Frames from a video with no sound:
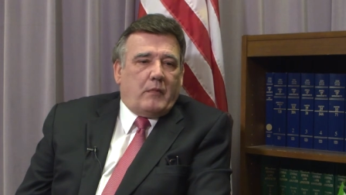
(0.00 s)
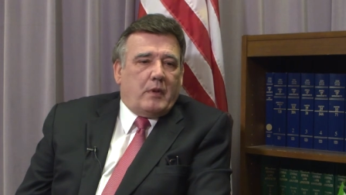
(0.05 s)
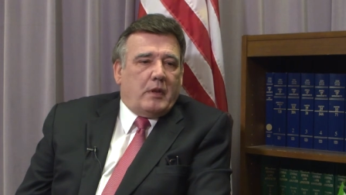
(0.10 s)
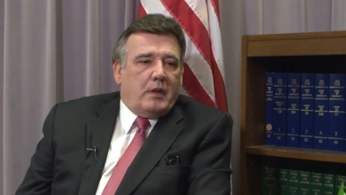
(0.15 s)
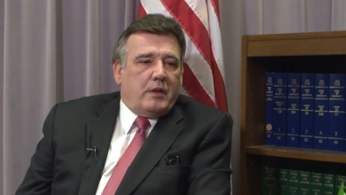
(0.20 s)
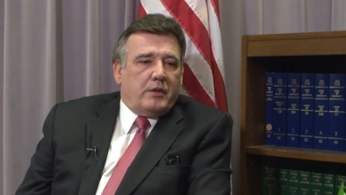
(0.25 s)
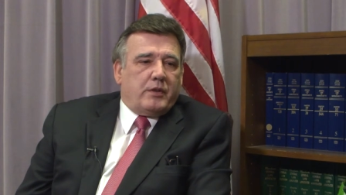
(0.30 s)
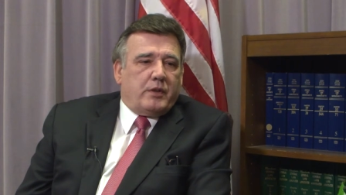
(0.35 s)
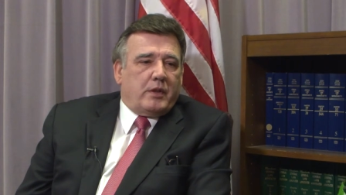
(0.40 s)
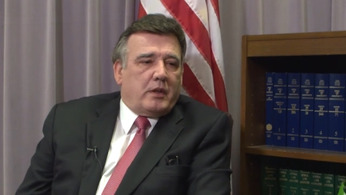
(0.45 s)

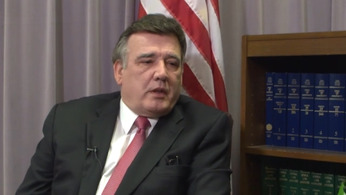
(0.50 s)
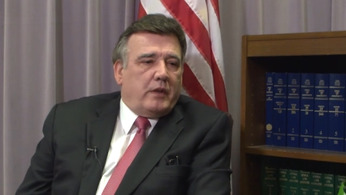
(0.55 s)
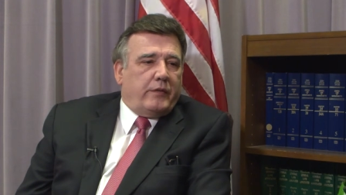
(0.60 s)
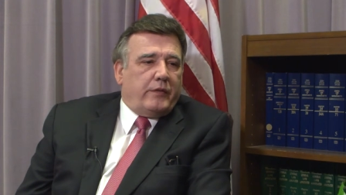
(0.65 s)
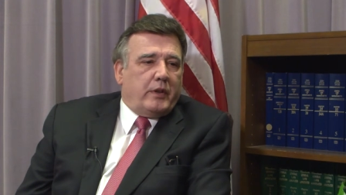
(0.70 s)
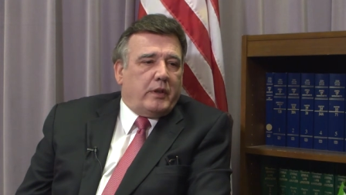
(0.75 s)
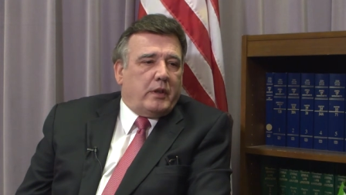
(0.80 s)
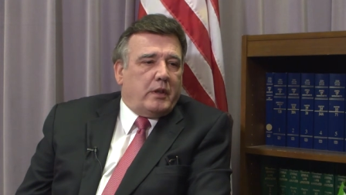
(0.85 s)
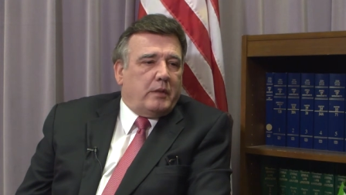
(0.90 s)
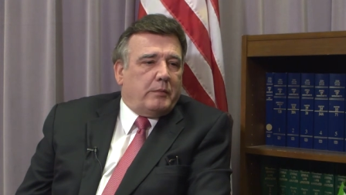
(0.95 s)
a
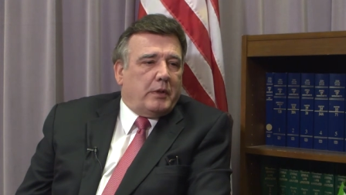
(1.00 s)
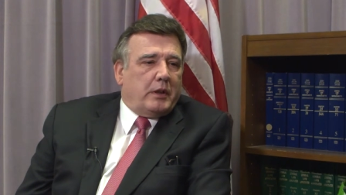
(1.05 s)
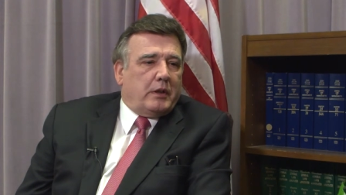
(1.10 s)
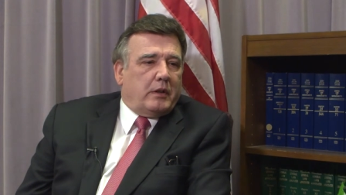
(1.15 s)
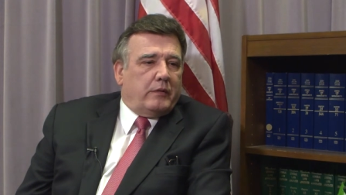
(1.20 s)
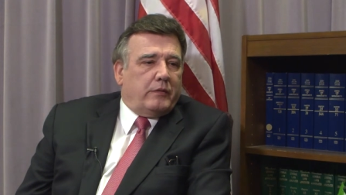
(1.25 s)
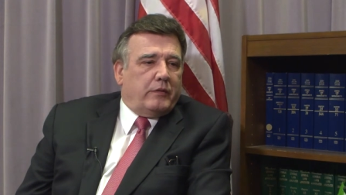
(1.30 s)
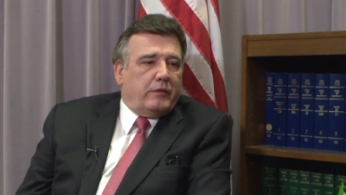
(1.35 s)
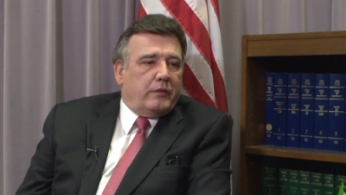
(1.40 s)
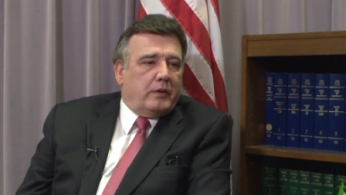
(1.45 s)
significant
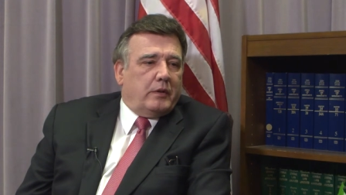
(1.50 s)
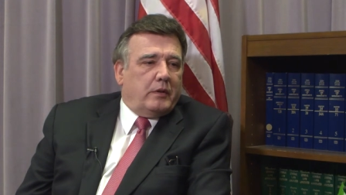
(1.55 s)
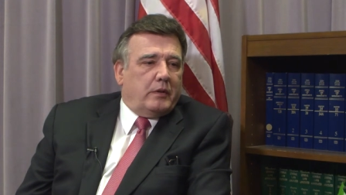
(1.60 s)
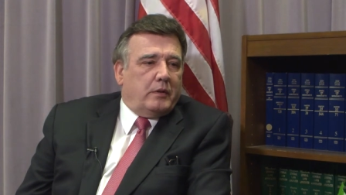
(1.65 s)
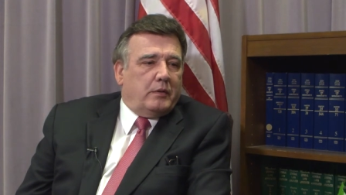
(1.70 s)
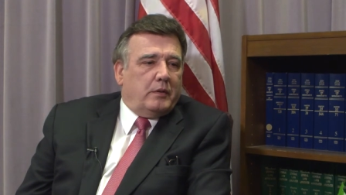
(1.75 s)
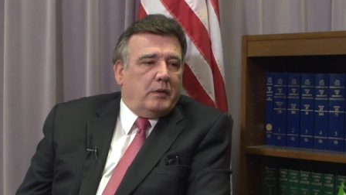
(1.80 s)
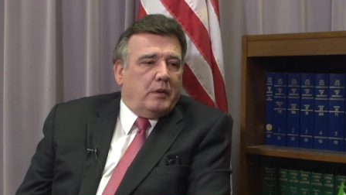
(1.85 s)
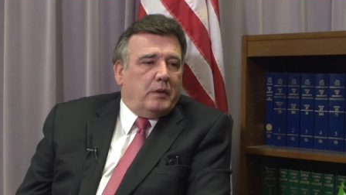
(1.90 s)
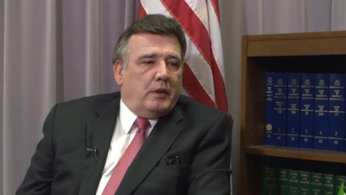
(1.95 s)
amount
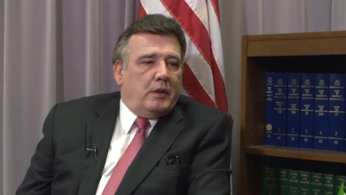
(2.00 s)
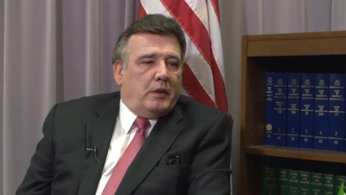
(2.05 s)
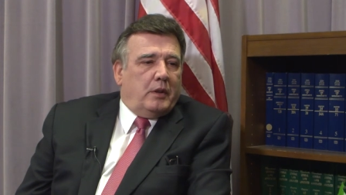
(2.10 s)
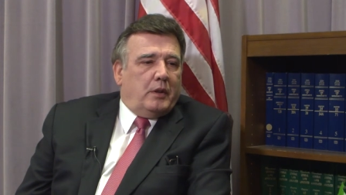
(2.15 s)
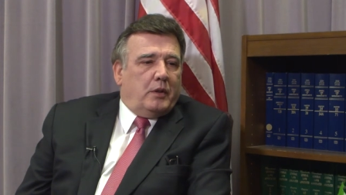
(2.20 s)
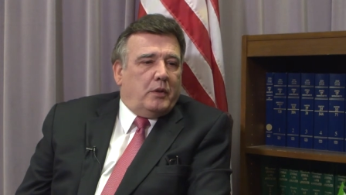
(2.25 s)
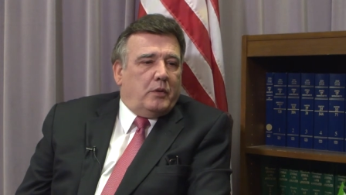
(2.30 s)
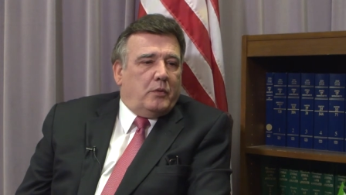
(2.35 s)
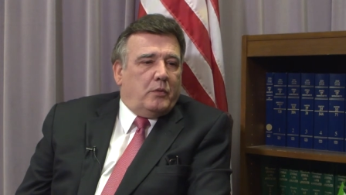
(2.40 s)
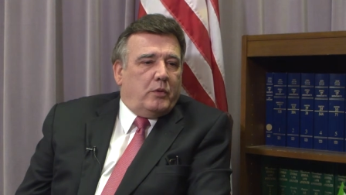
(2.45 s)
of
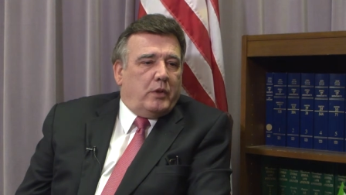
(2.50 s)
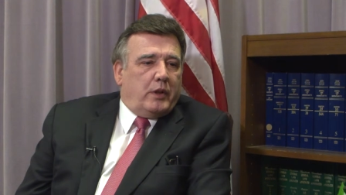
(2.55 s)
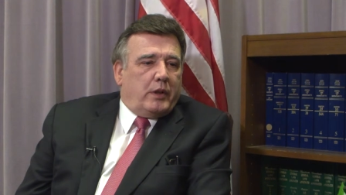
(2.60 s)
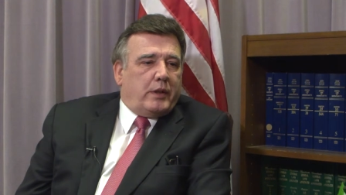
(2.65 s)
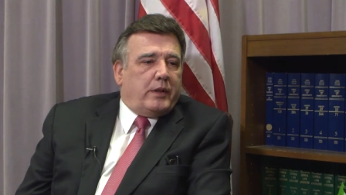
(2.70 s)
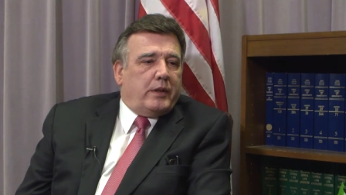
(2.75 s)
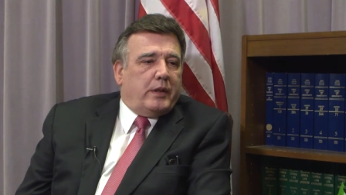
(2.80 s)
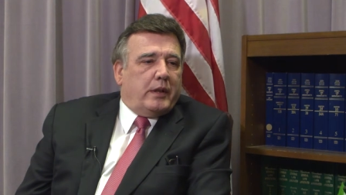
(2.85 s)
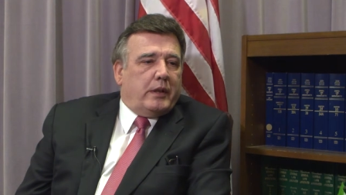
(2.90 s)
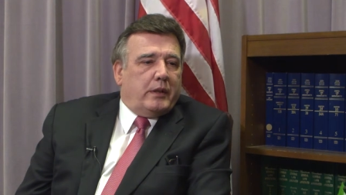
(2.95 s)

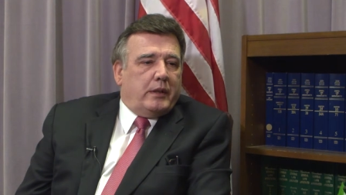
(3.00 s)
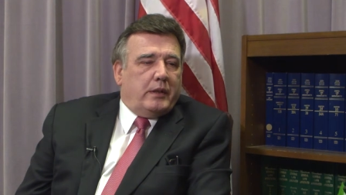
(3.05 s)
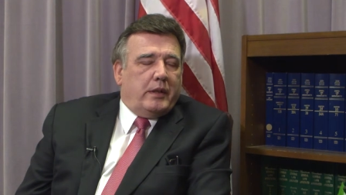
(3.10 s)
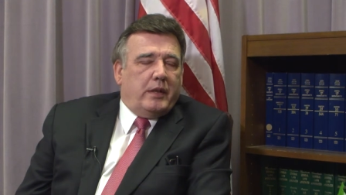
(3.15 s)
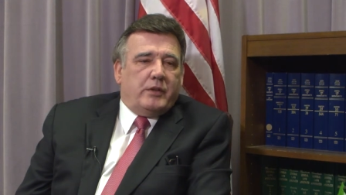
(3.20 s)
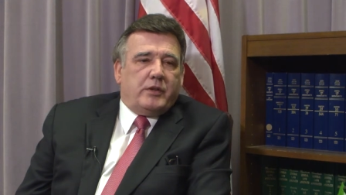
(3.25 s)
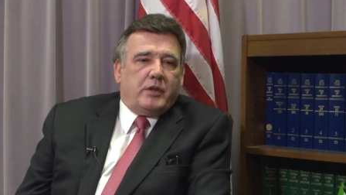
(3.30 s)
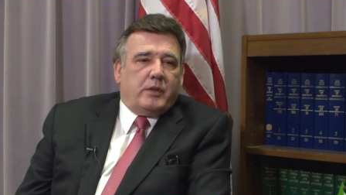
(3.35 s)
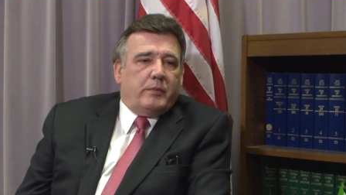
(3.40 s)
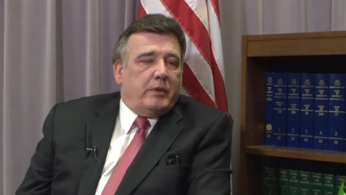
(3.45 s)
work that
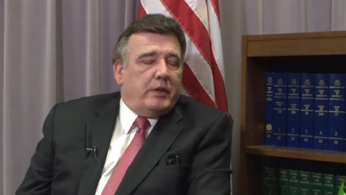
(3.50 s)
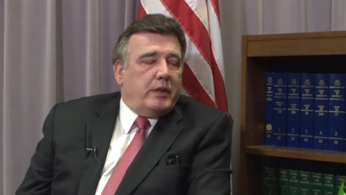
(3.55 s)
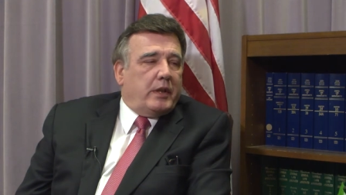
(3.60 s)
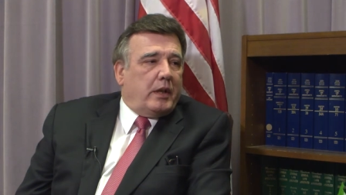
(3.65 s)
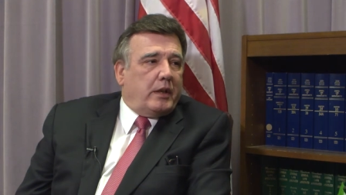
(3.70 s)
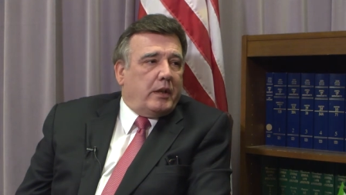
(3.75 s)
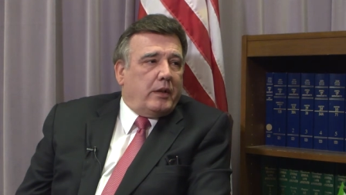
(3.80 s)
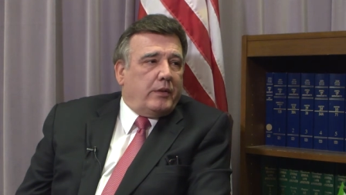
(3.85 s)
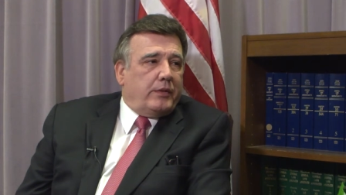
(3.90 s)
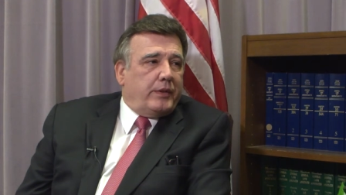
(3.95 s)
needs to be
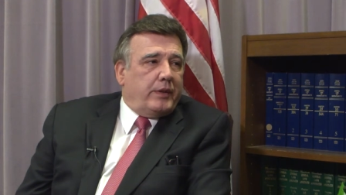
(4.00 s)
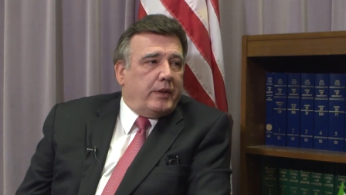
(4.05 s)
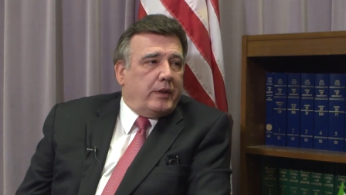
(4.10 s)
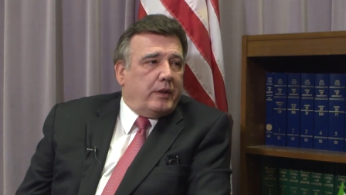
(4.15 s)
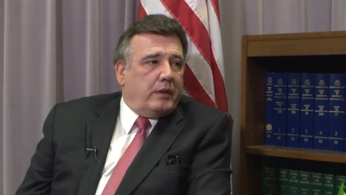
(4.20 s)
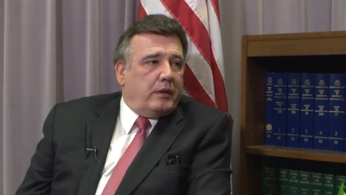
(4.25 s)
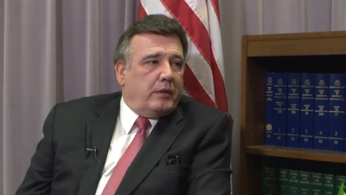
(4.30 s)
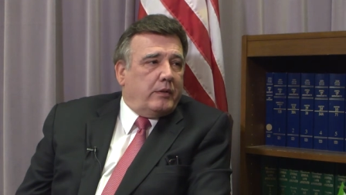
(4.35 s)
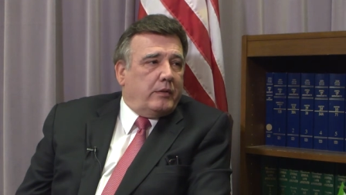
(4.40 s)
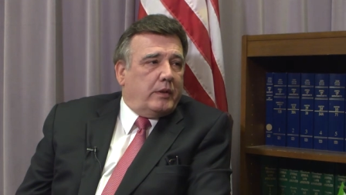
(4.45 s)
done out
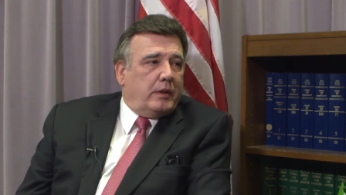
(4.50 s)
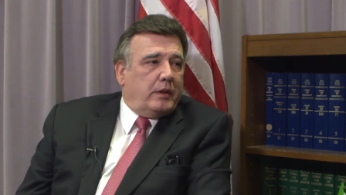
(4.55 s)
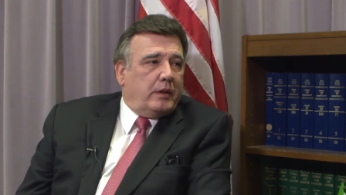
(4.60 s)
there.